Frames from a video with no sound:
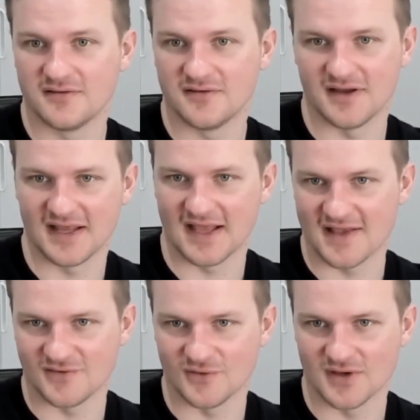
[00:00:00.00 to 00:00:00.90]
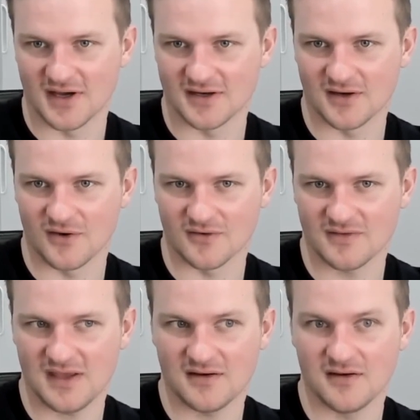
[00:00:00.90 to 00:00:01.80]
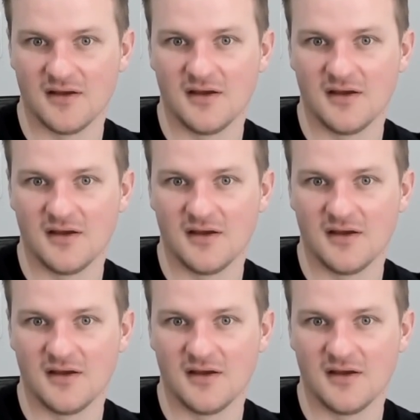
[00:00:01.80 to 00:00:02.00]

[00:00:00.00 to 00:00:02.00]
and it gets you kind of locked in.